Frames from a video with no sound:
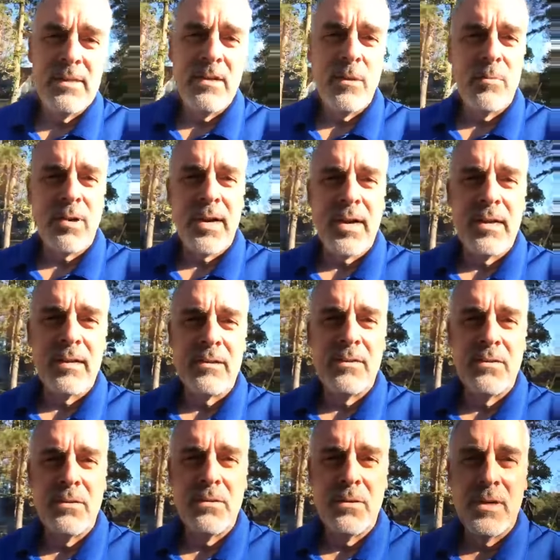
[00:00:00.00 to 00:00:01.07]
retail
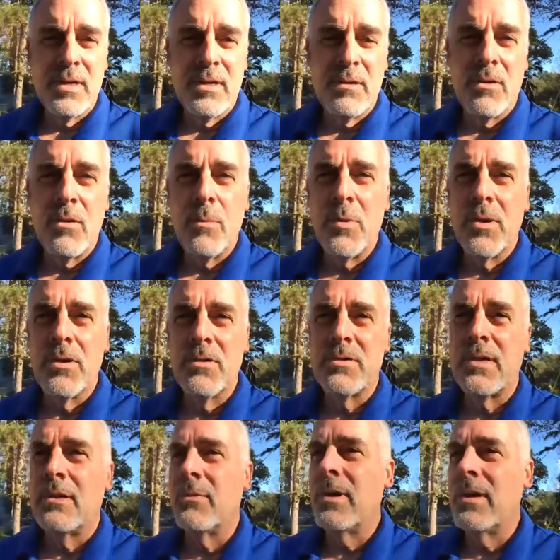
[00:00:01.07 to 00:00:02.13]
product to
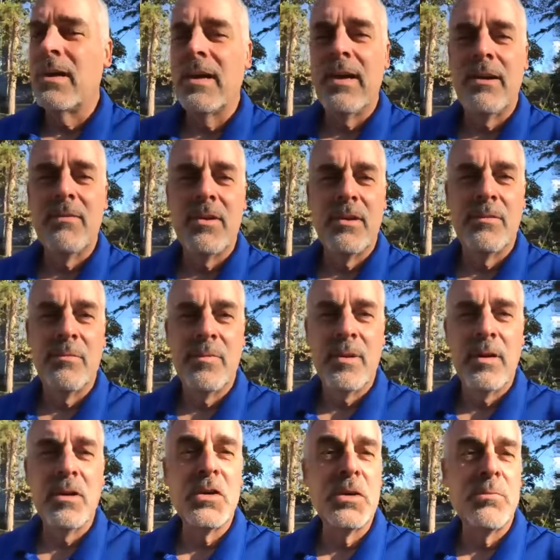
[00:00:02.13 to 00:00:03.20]
homeowners that want to have a
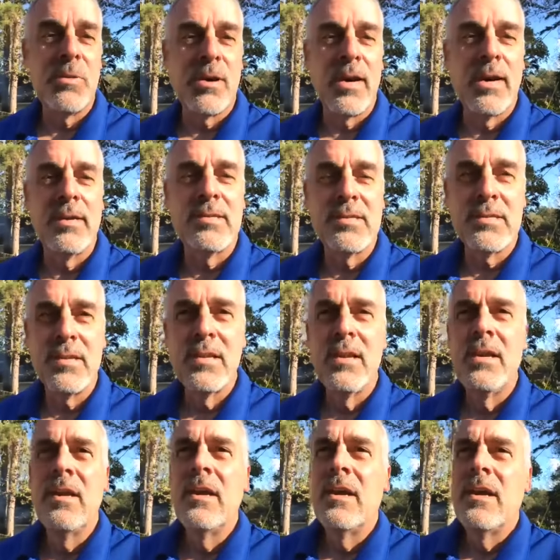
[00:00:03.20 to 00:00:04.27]
good price
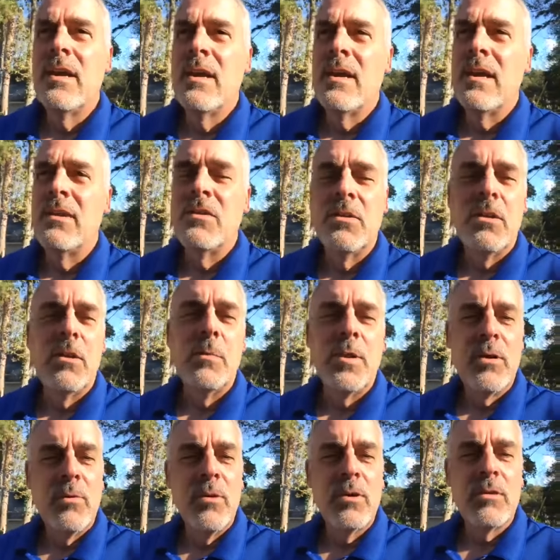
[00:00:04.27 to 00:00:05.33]
and do a
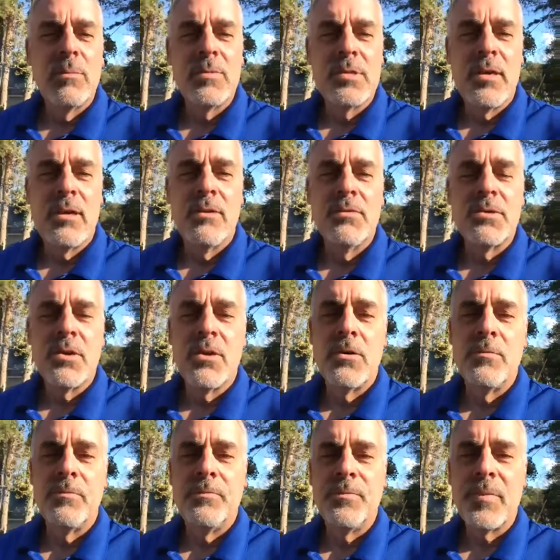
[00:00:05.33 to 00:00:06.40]
little bit of work themselves.
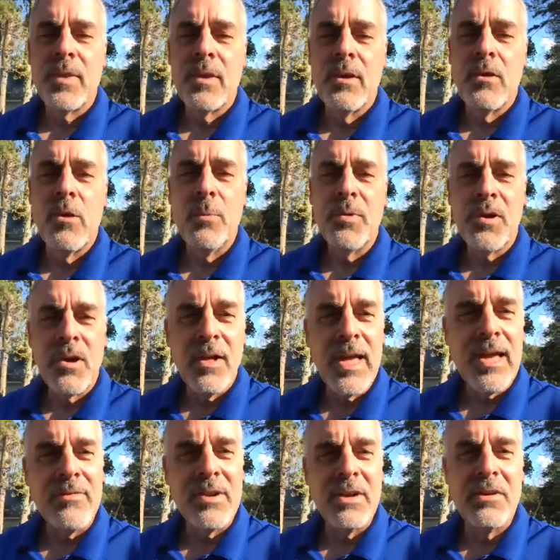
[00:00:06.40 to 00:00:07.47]
So hope you're
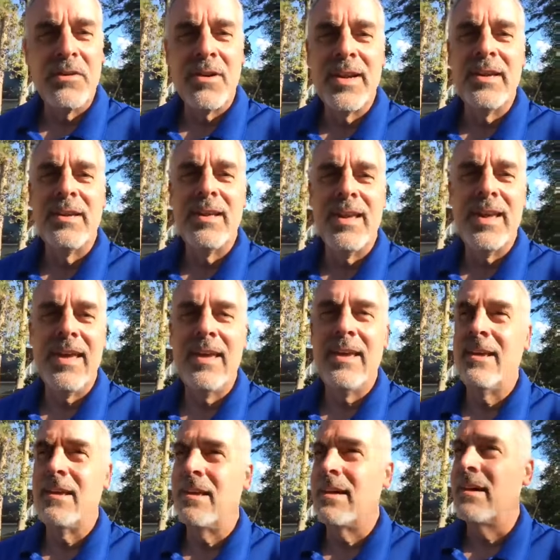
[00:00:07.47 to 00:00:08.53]
all having a great
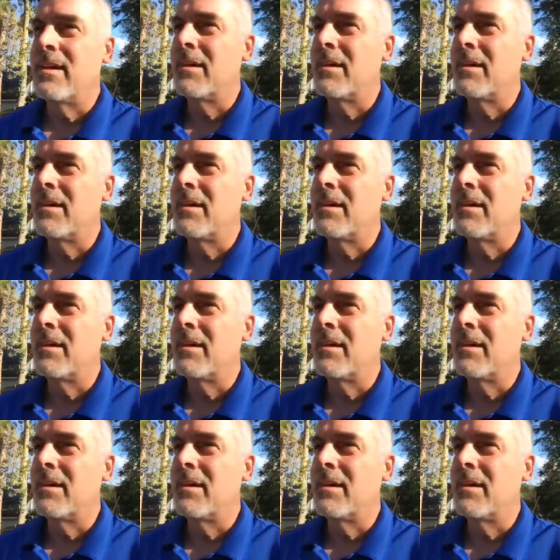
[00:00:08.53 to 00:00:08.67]
day.